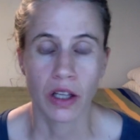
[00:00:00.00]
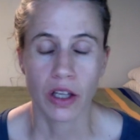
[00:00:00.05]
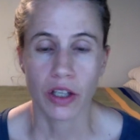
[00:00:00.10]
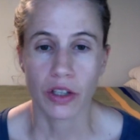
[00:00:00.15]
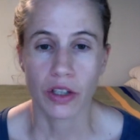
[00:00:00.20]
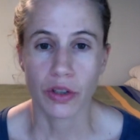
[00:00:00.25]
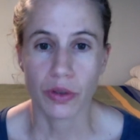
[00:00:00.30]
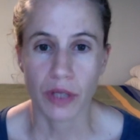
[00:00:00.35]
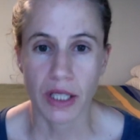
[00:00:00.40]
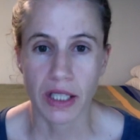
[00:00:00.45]

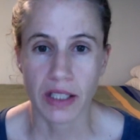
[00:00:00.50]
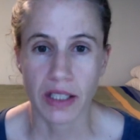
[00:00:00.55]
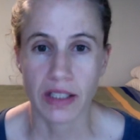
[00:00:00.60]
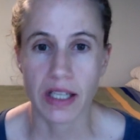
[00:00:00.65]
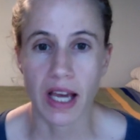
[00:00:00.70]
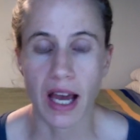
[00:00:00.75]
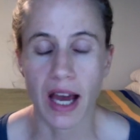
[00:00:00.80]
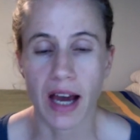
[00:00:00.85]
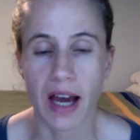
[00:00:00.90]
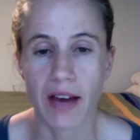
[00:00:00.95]
you need to
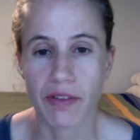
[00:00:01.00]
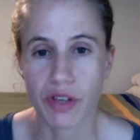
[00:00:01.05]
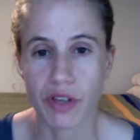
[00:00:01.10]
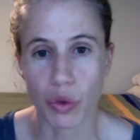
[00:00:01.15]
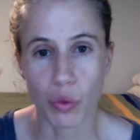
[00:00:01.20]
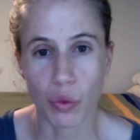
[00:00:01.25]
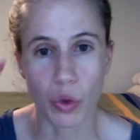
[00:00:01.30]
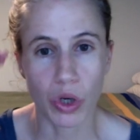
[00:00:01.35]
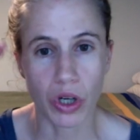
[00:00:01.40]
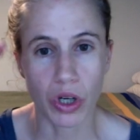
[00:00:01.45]
have your
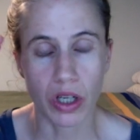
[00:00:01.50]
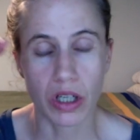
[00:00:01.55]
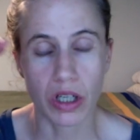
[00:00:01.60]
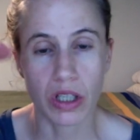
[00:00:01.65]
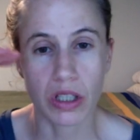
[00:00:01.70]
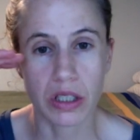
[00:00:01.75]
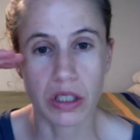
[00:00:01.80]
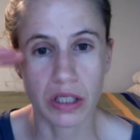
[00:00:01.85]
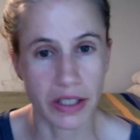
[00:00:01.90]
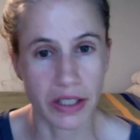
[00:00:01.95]
work
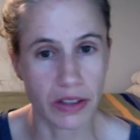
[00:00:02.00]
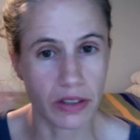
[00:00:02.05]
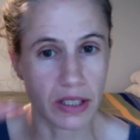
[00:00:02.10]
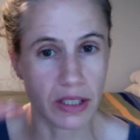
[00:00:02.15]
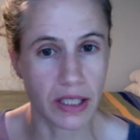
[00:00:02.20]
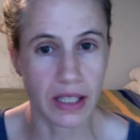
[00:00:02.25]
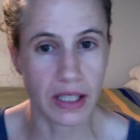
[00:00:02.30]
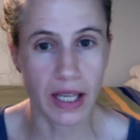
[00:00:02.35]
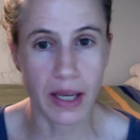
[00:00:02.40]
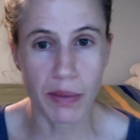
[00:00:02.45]

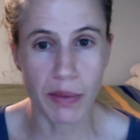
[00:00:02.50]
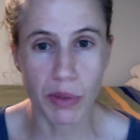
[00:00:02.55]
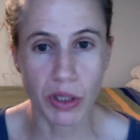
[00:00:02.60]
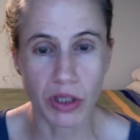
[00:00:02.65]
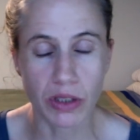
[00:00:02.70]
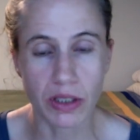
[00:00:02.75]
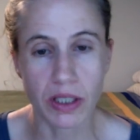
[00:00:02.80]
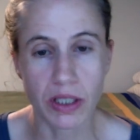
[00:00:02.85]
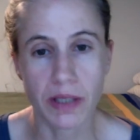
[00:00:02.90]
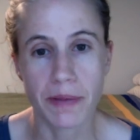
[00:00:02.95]
clearly labeled